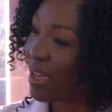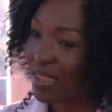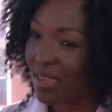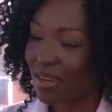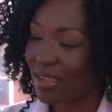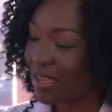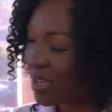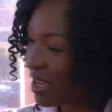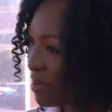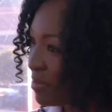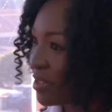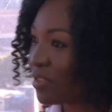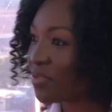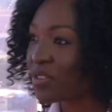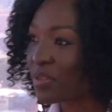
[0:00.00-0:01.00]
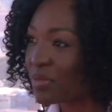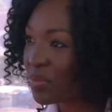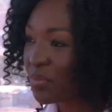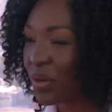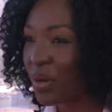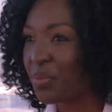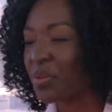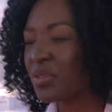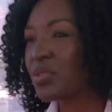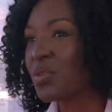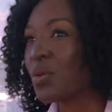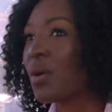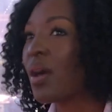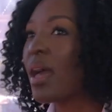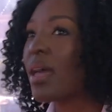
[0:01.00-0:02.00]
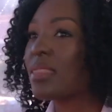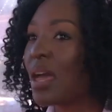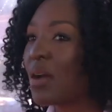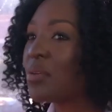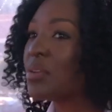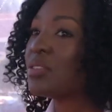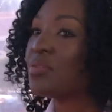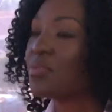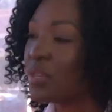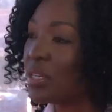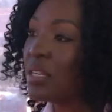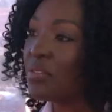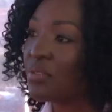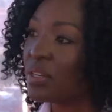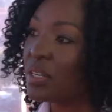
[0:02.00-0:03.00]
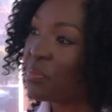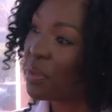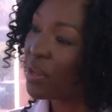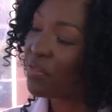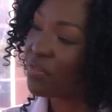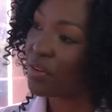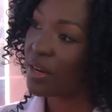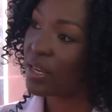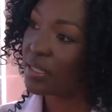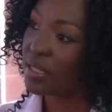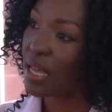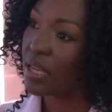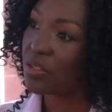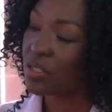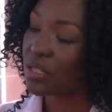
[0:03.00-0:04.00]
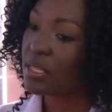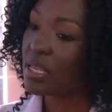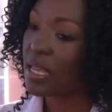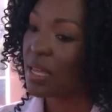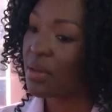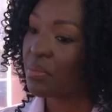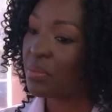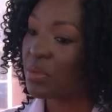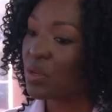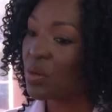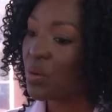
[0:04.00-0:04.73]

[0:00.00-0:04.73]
And then he comes in from Zimbabwe. So that was really, really big for us. And to see him,